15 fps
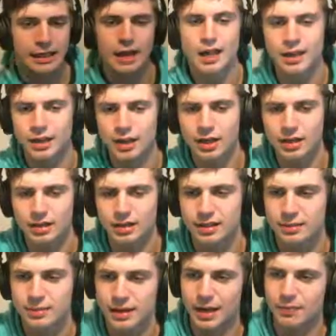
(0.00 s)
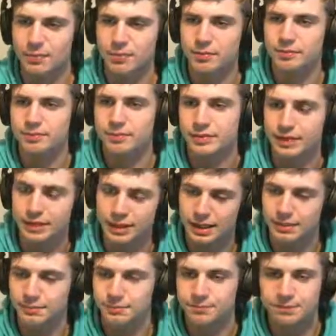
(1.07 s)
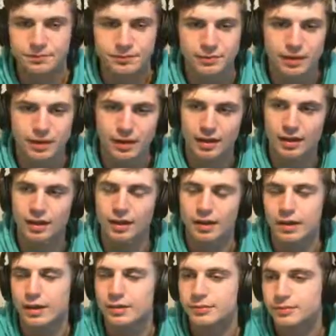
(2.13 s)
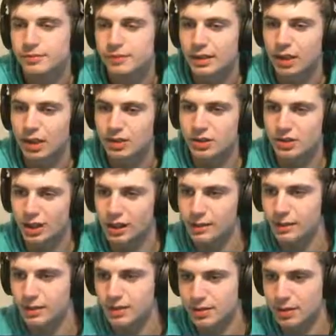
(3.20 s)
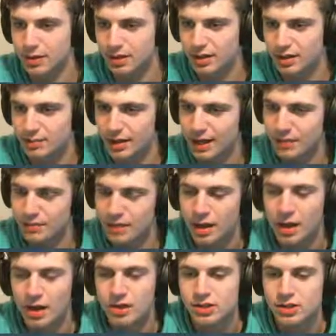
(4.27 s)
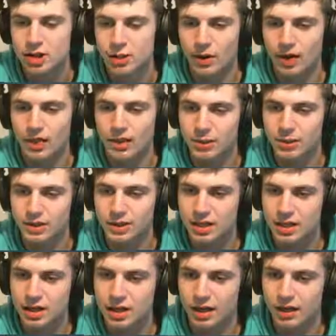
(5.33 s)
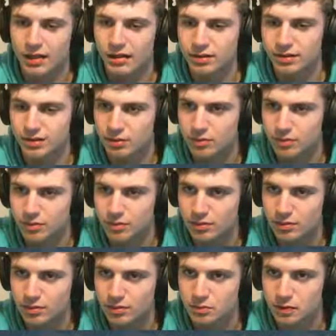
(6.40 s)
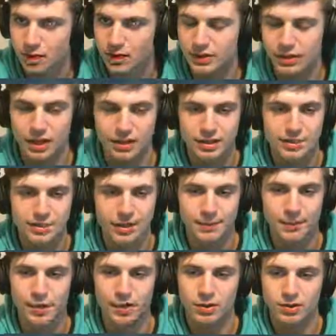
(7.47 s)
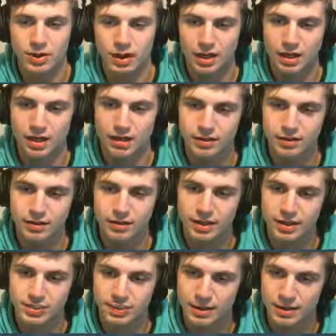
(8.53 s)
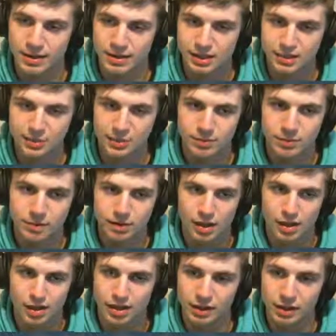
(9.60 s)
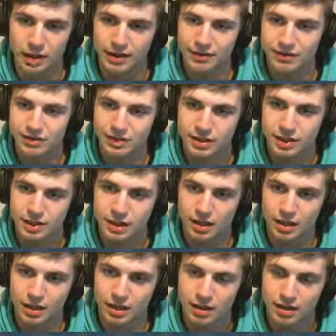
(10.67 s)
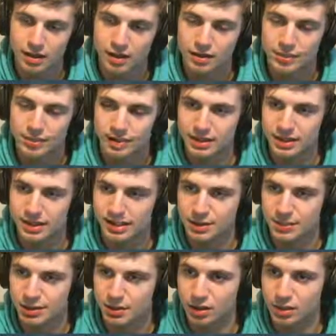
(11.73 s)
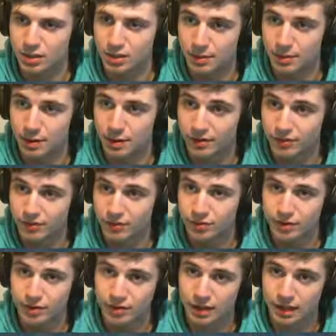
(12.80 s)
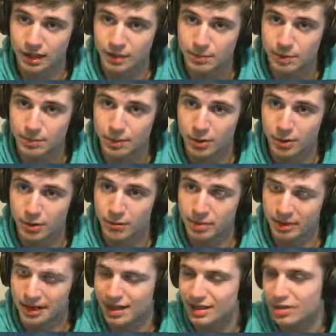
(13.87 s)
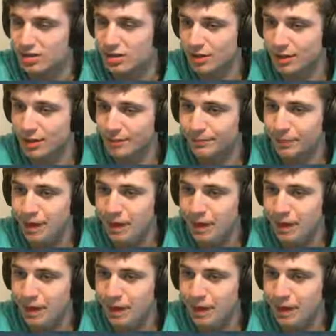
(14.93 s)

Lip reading: I think this map, yeah. I can also talk about something on this map. So I'd always gone, when I was on this map, I'd always gone this Mana Sanctum on the left, and then the Mana Sanctum a little bit above, like my opponent Big X is doing.